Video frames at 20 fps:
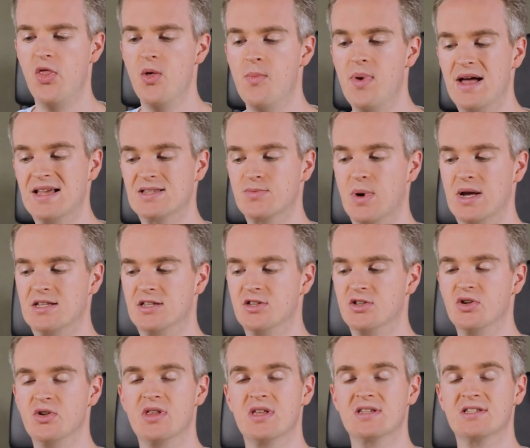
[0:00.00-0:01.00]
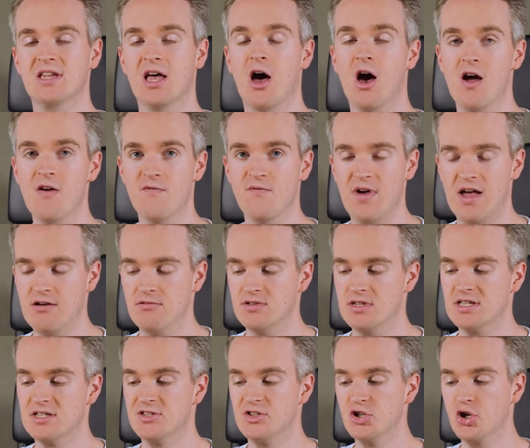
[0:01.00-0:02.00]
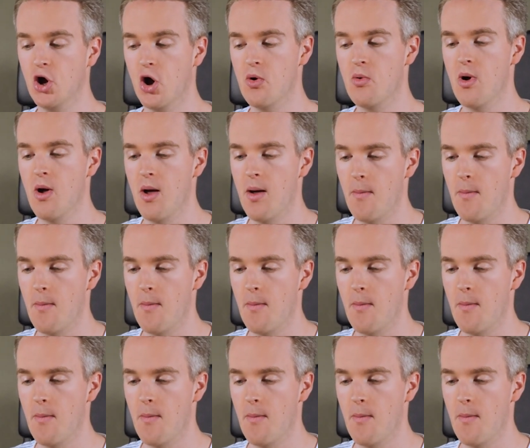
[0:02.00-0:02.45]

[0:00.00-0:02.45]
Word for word: The best way to do this that I found is to go